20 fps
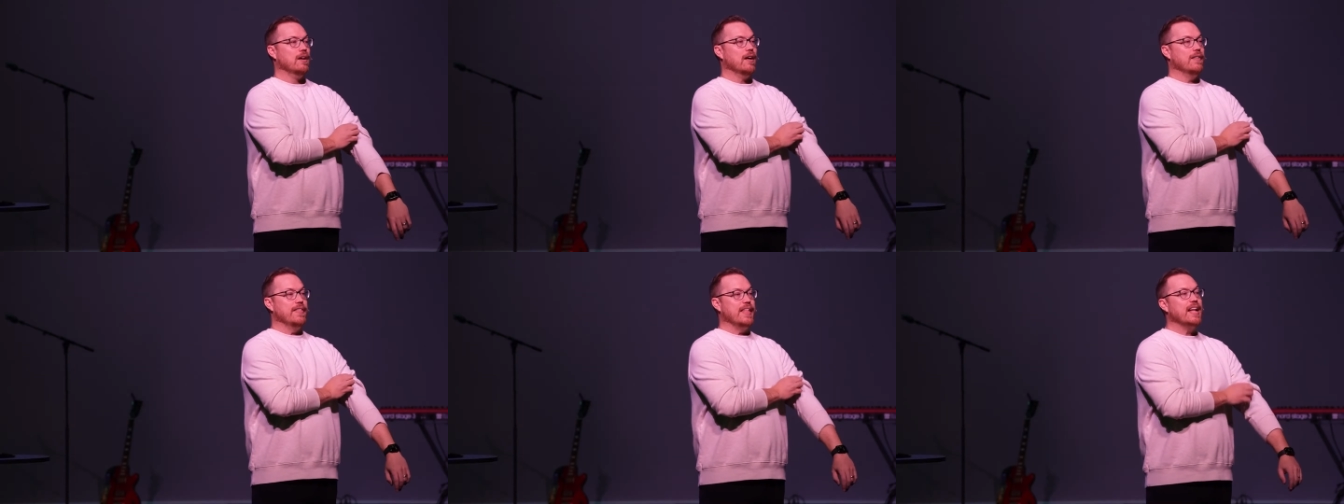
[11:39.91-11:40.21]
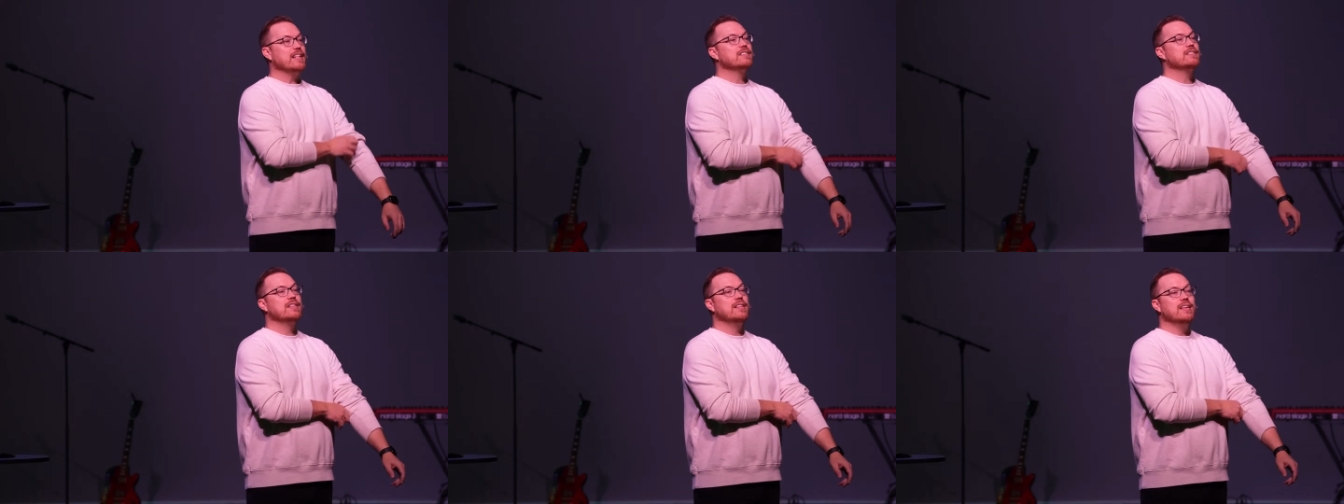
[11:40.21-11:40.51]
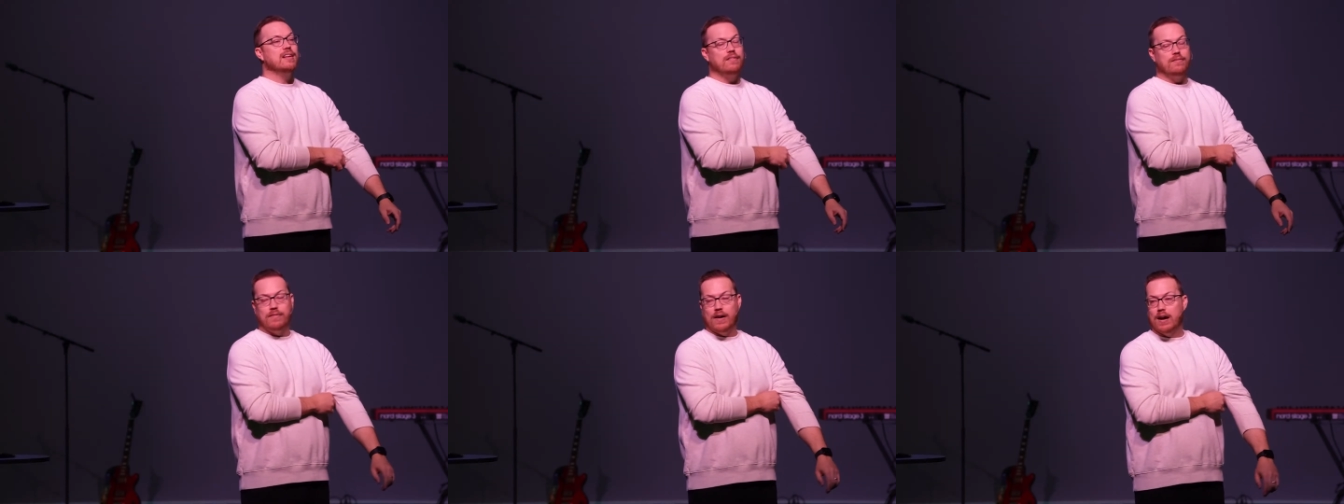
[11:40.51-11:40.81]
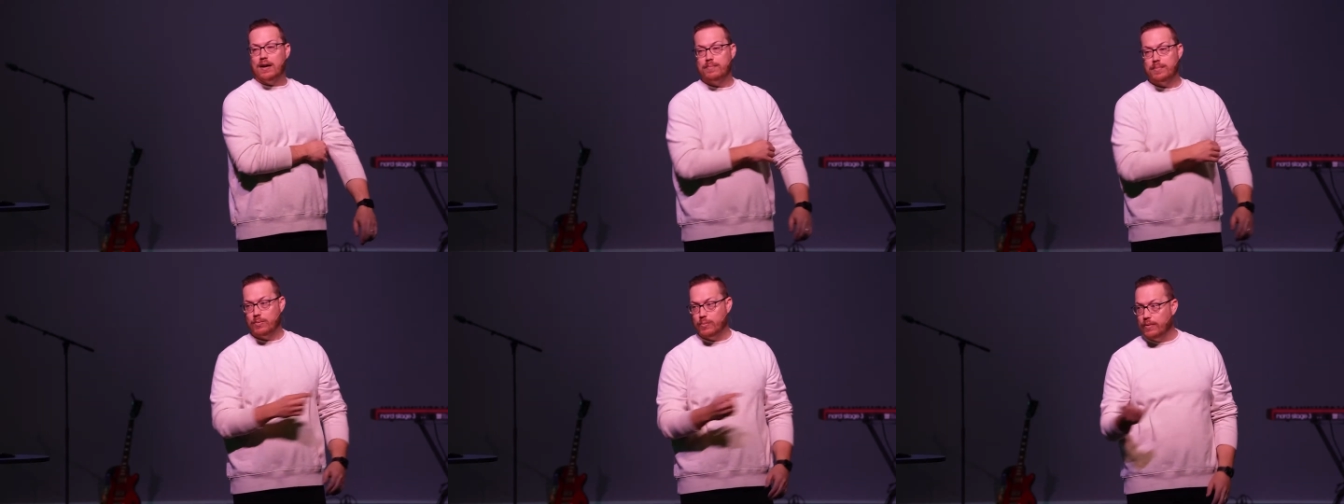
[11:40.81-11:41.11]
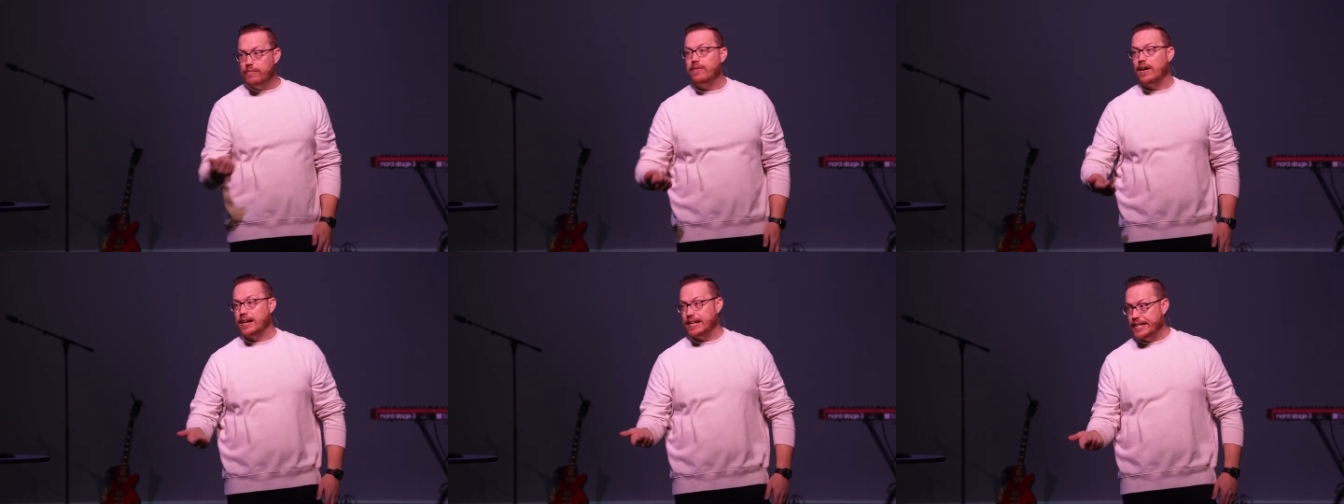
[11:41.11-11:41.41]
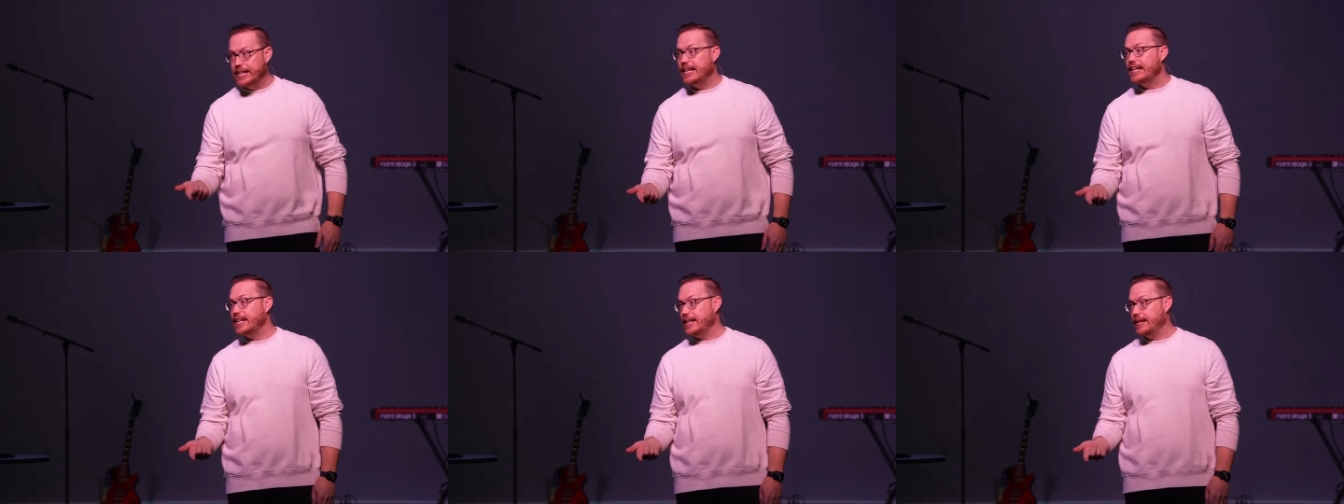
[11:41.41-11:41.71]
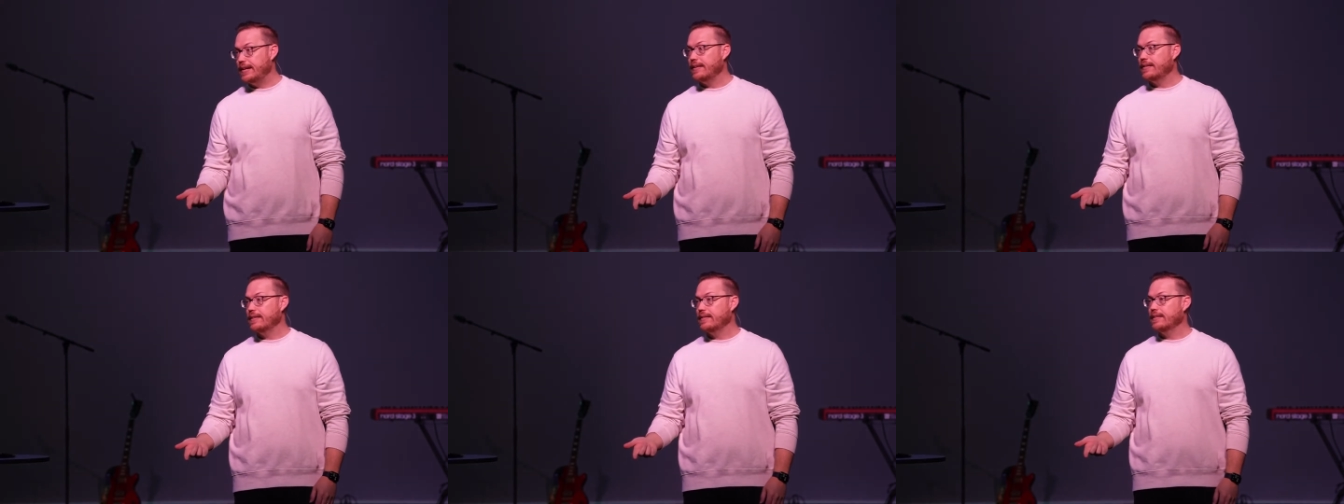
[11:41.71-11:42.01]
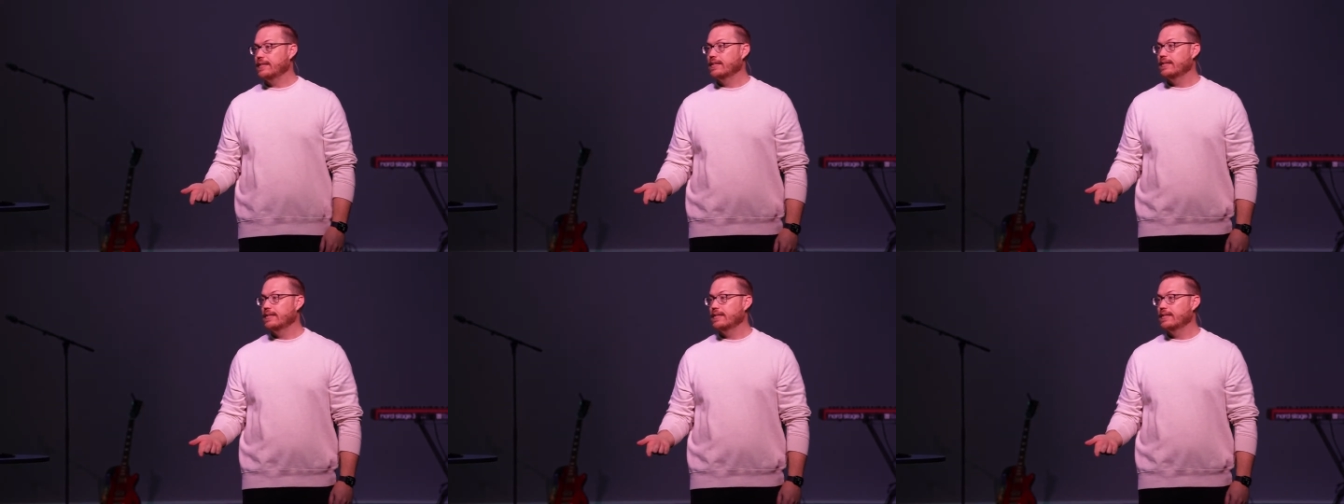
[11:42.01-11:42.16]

And that's the environment we find Gideon.